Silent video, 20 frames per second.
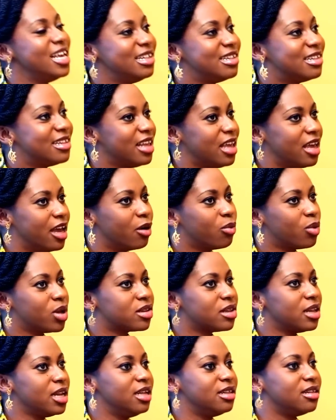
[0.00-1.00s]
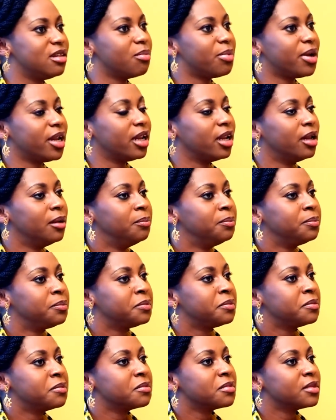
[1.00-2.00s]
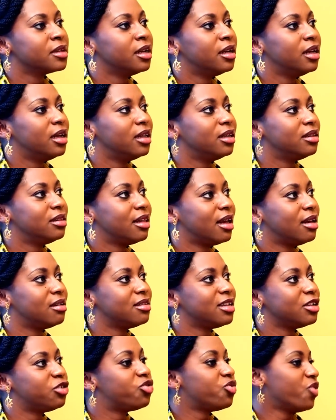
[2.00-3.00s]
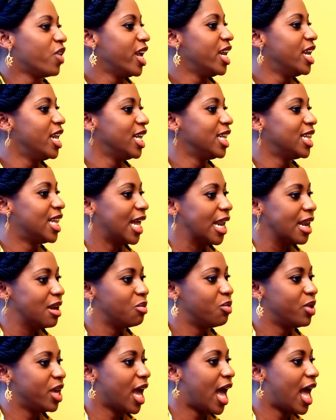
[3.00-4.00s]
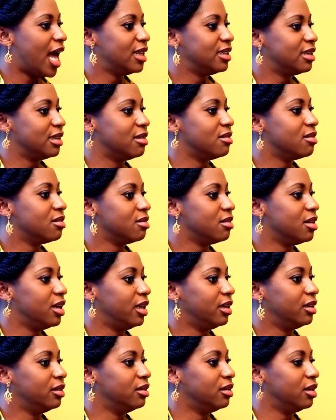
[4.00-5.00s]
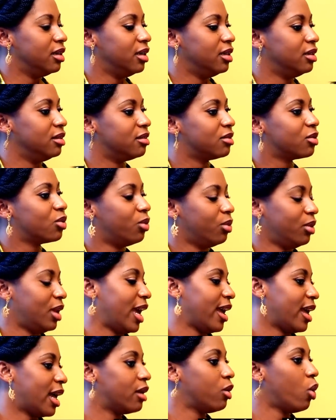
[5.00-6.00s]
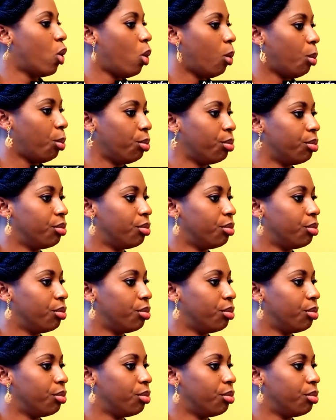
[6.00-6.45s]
easy. It wasn't easy, but the the training that we had in mm-hmm. in in school, like at home.